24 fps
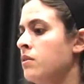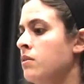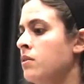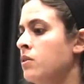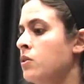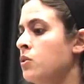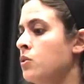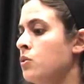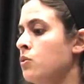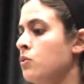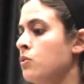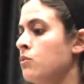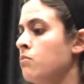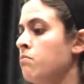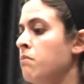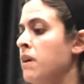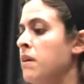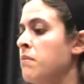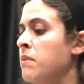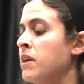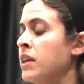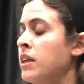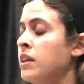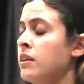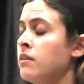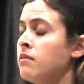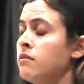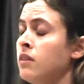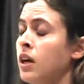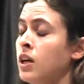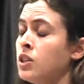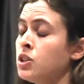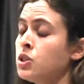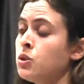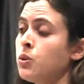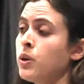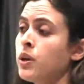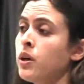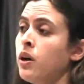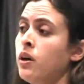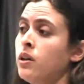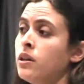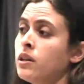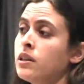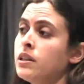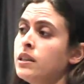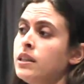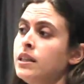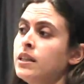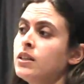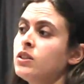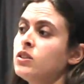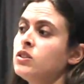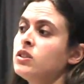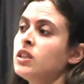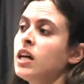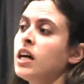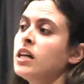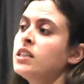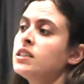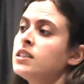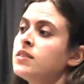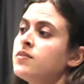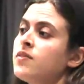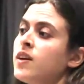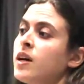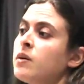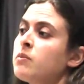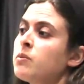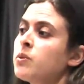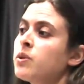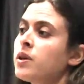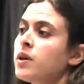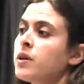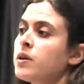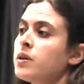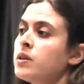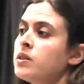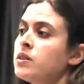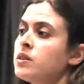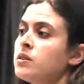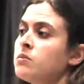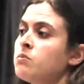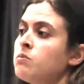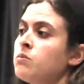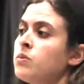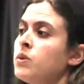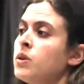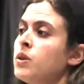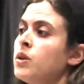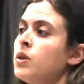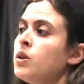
who maybe not showing all the clinical signs of hypothyroidism